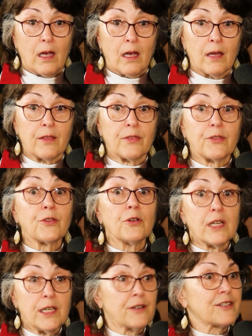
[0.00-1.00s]

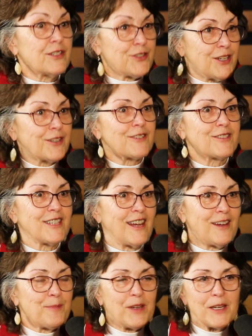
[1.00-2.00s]
30 years at Chico
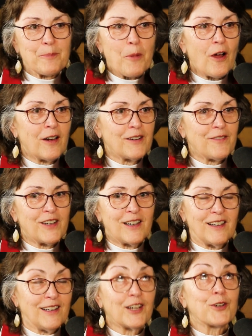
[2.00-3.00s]
State, being part of
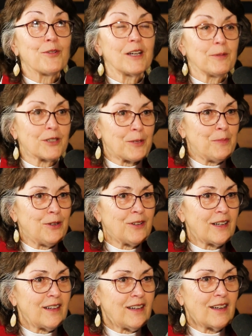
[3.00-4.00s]
an incredible
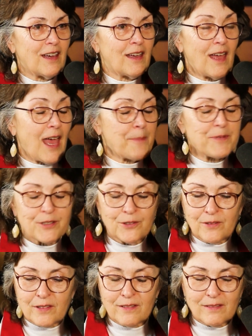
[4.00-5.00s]
community,
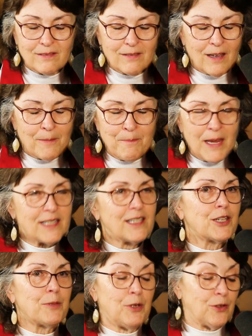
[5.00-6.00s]
absolute
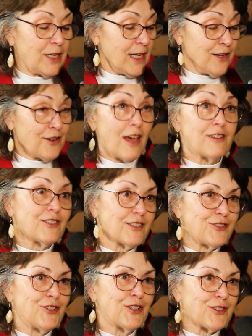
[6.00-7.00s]
amazing community, and not
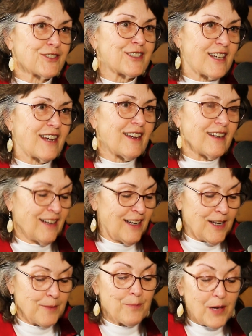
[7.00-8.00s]
just Chico State,
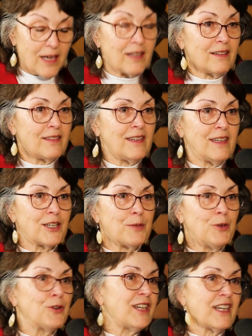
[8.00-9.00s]
but the
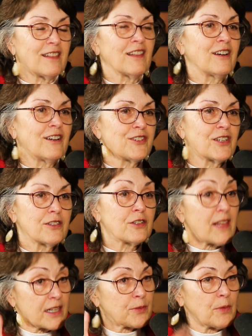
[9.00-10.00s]
community at large.
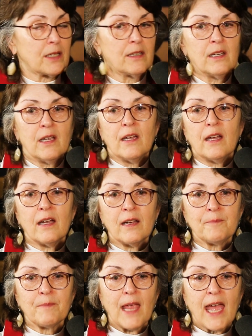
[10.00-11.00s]
So that's one.
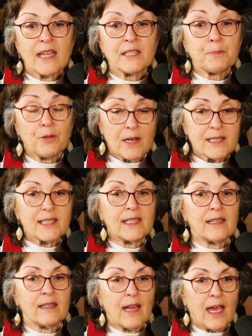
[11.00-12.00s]
As
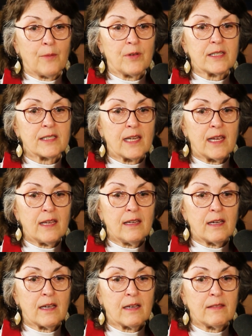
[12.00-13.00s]
president, I would
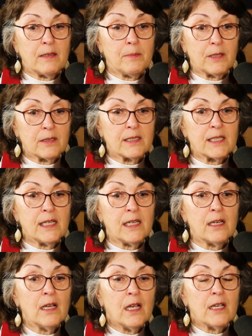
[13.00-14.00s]
say the
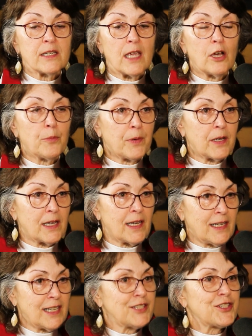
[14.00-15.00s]
ability to help
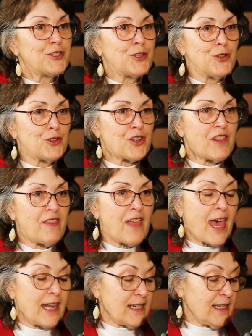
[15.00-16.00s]
an institution
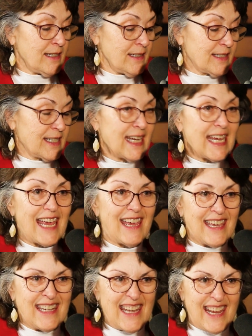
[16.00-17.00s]
that is
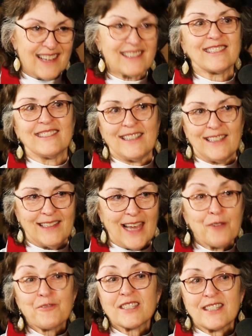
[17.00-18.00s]
an excellent,
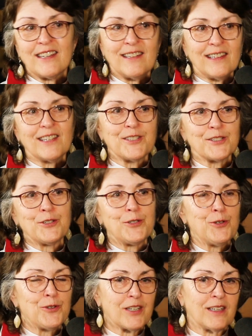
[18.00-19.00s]
outstanding
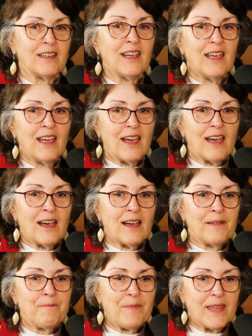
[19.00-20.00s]
institution
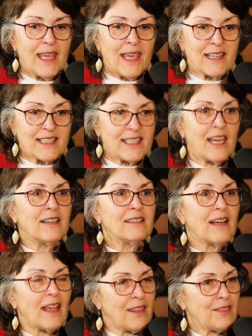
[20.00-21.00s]

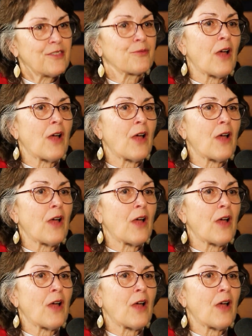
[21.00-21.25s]
excel and